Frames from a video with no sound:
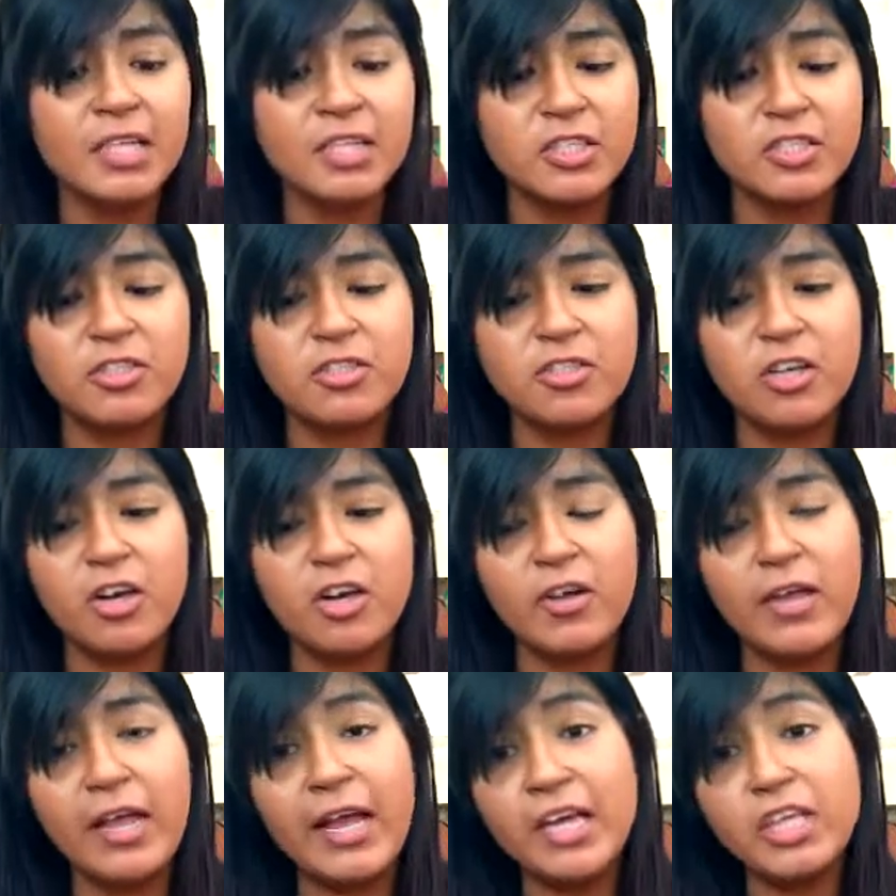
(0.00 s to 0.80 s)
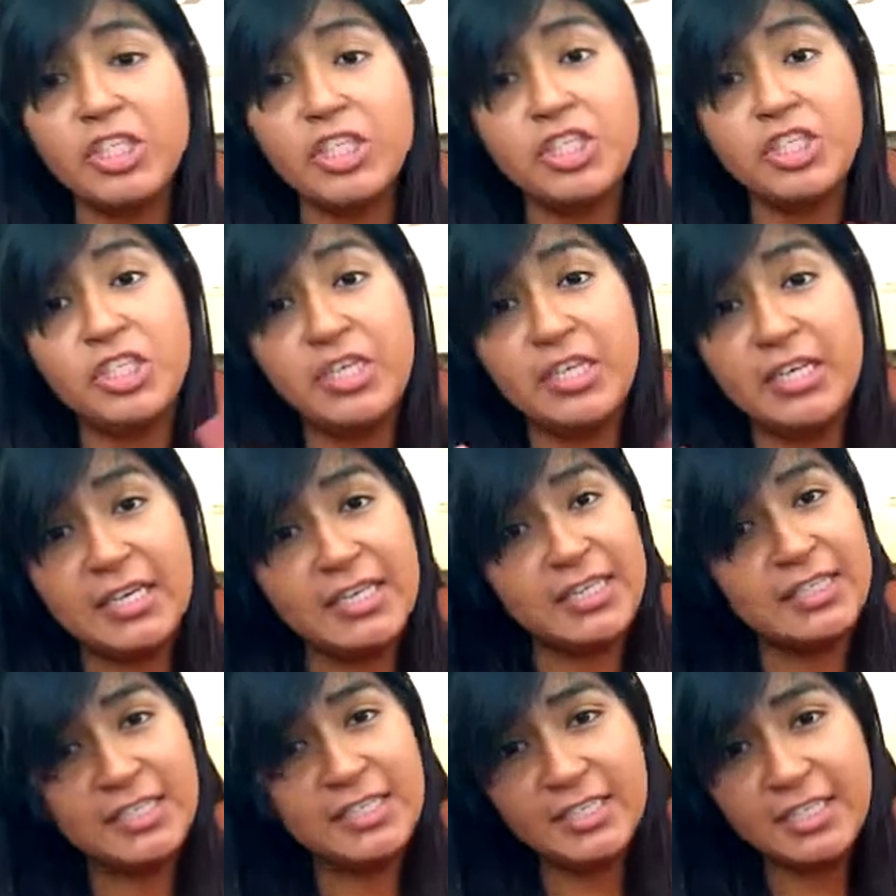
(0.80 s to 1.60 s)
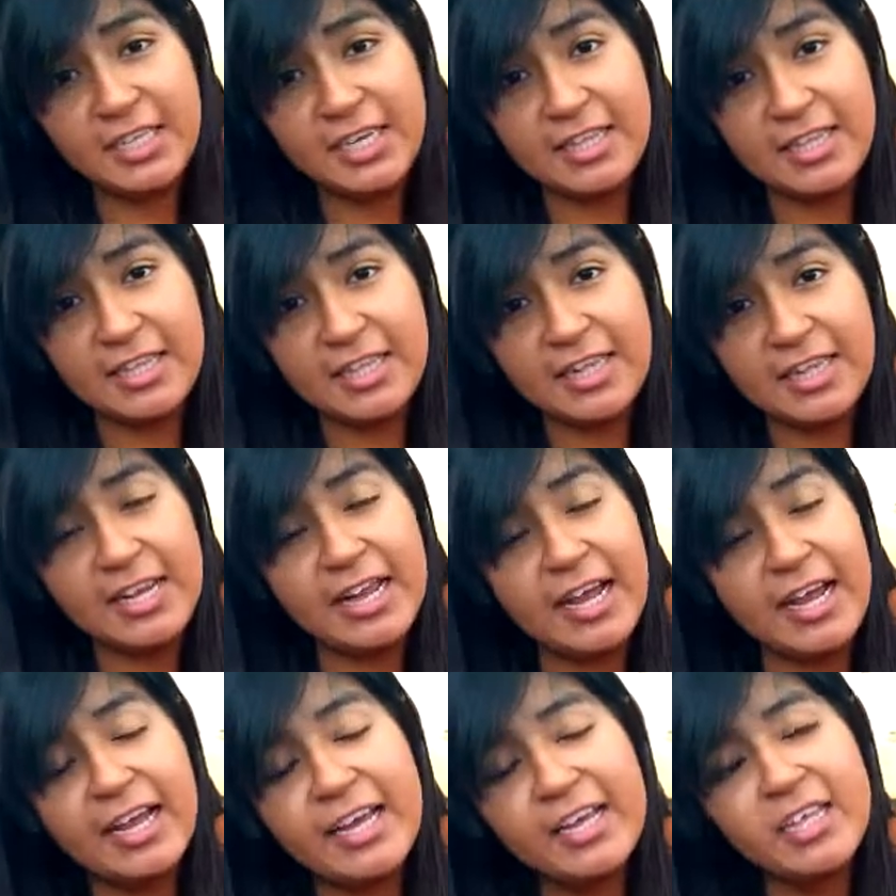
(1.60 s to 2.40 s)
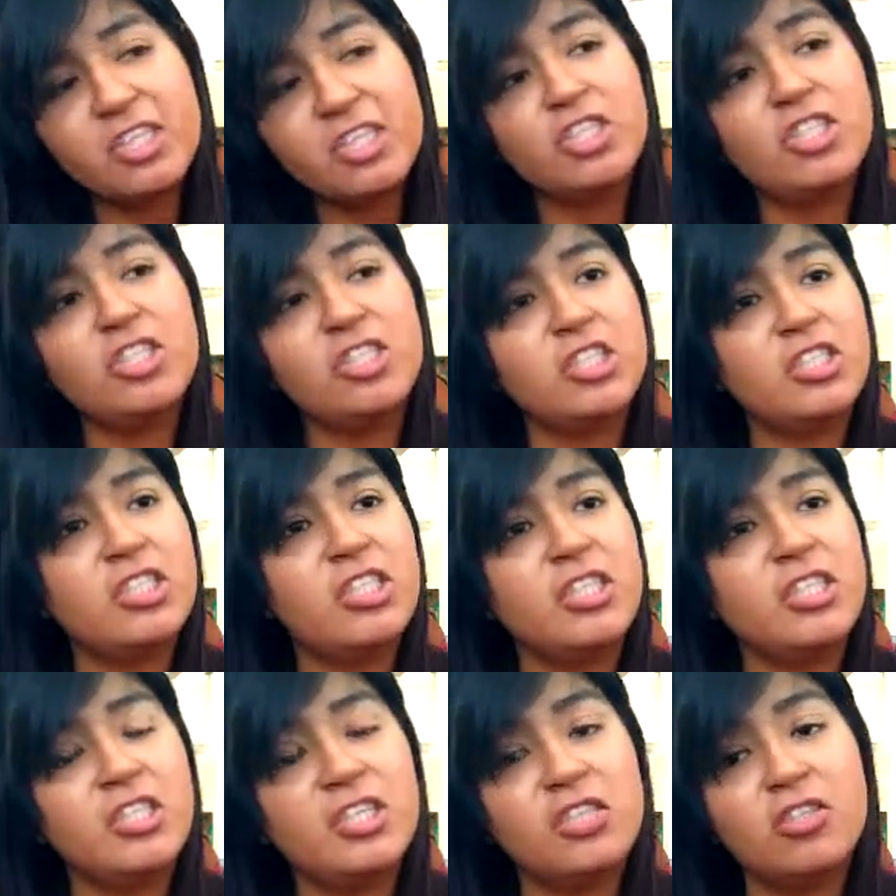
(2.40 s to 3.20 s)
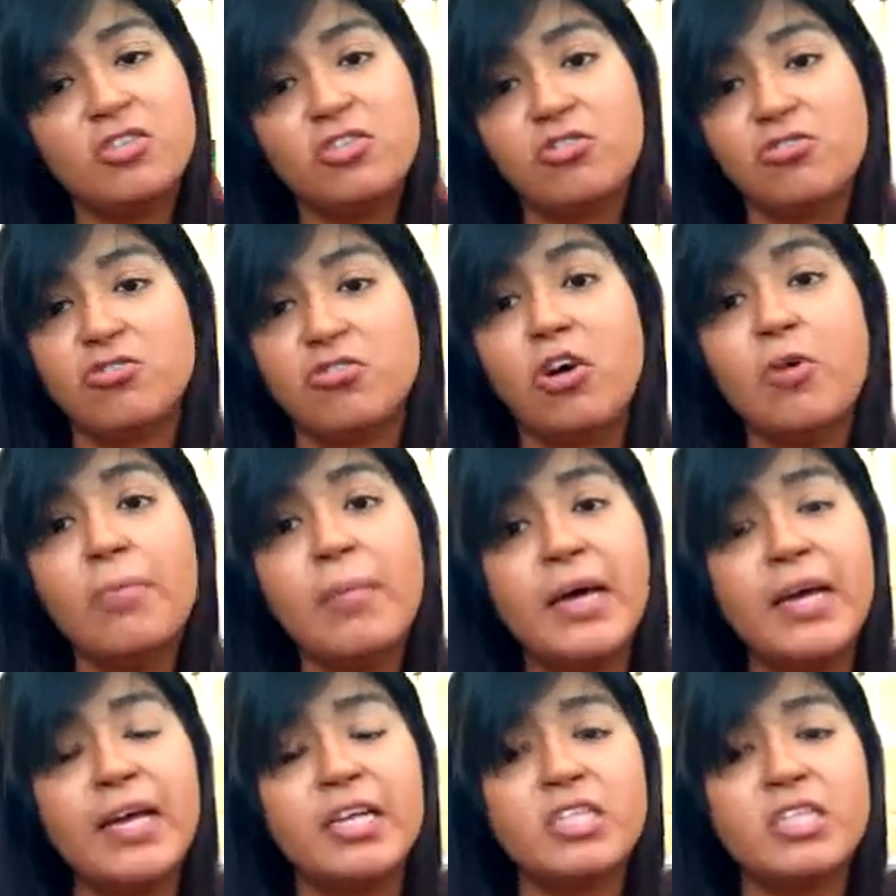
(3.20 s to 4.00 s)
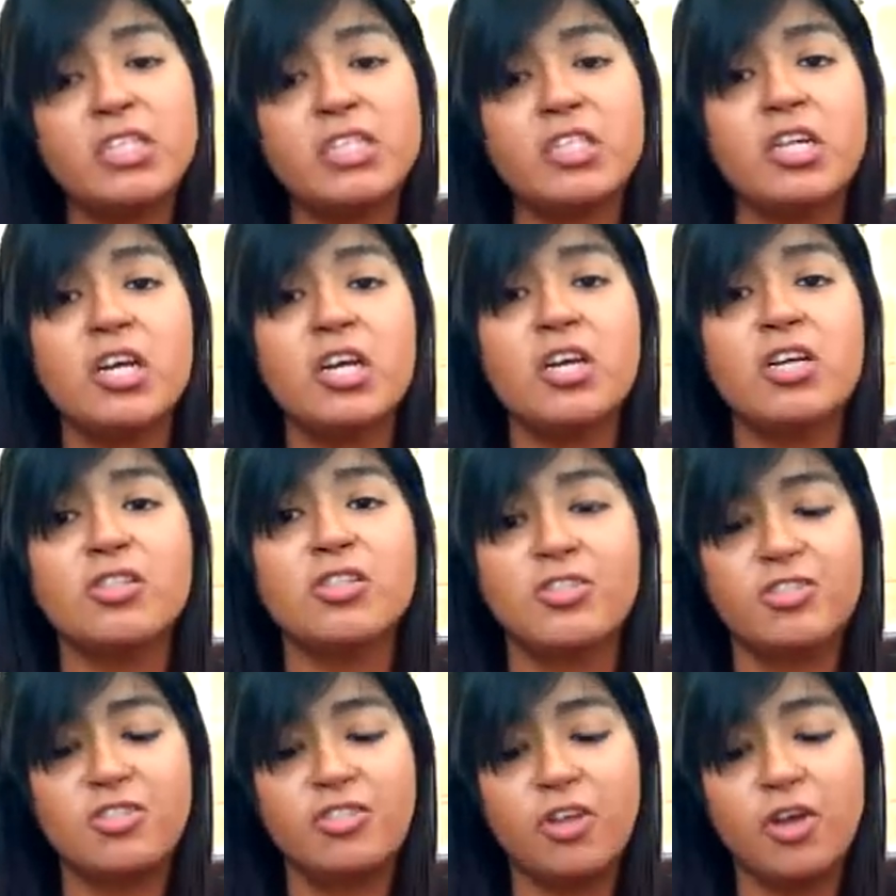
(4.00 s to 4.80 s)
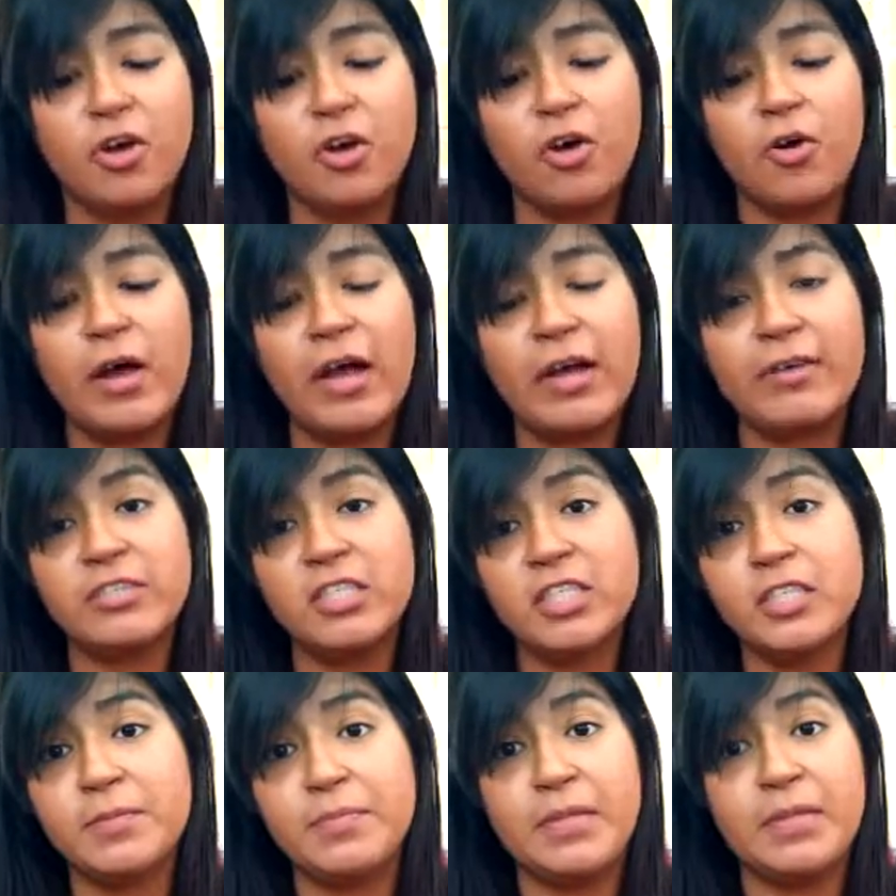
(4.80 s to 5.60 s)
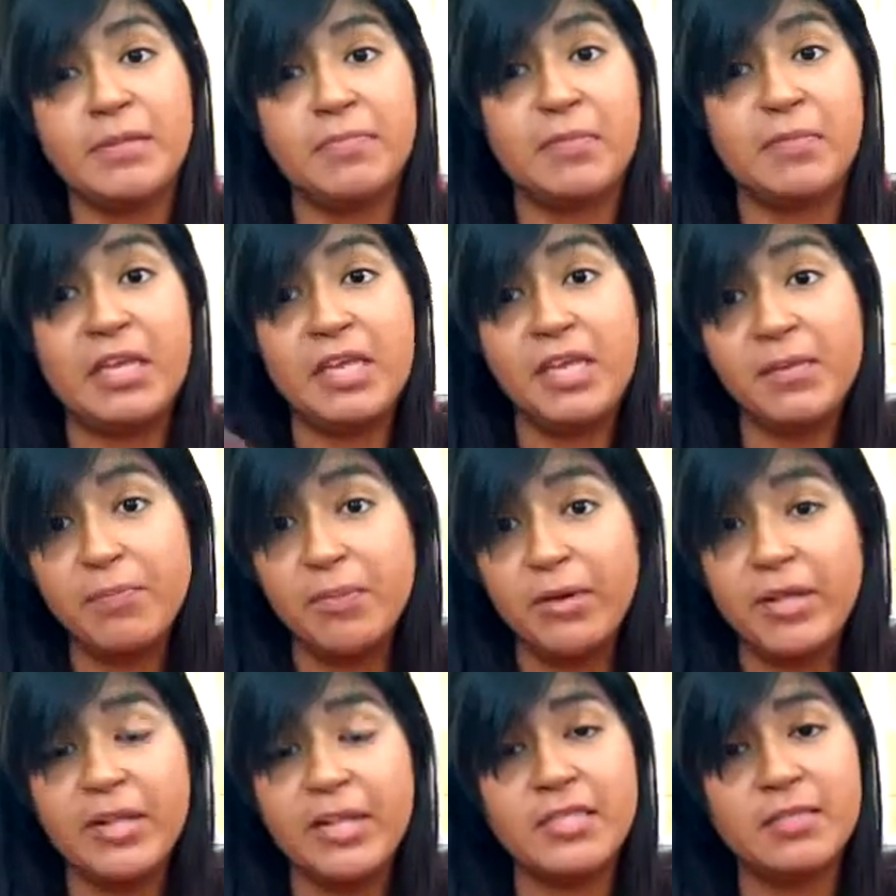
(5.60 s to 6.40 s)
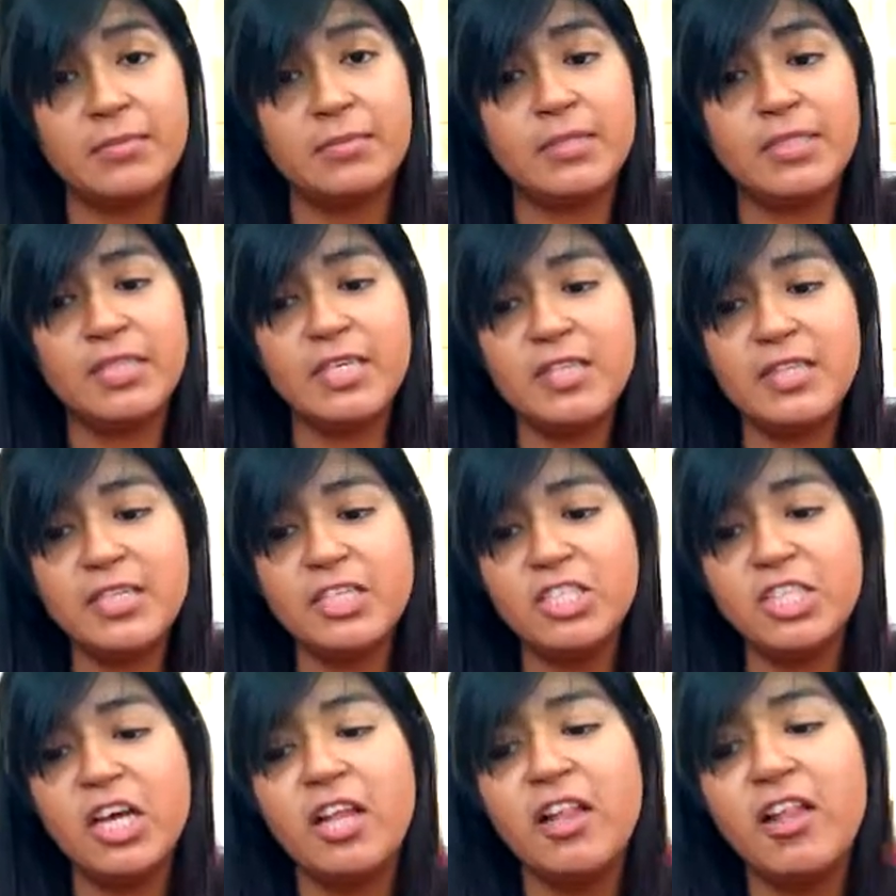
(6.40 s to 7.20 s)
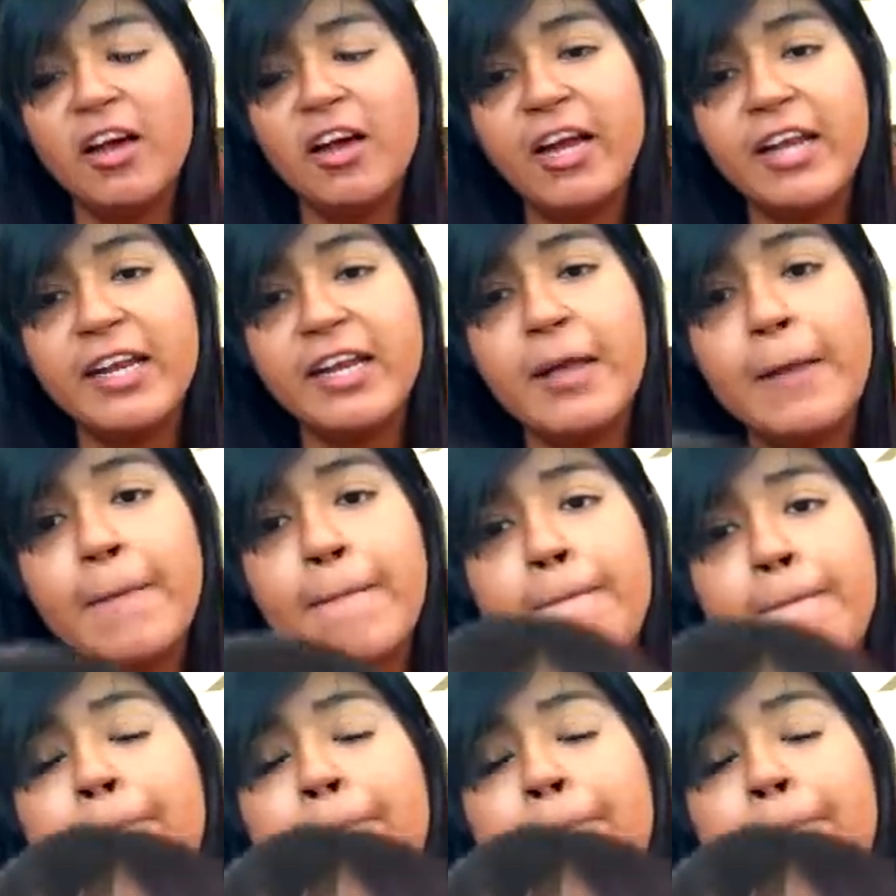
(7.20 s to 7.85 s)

so yeah she is teething guys she's teething so much so I've just been putting some teething gel on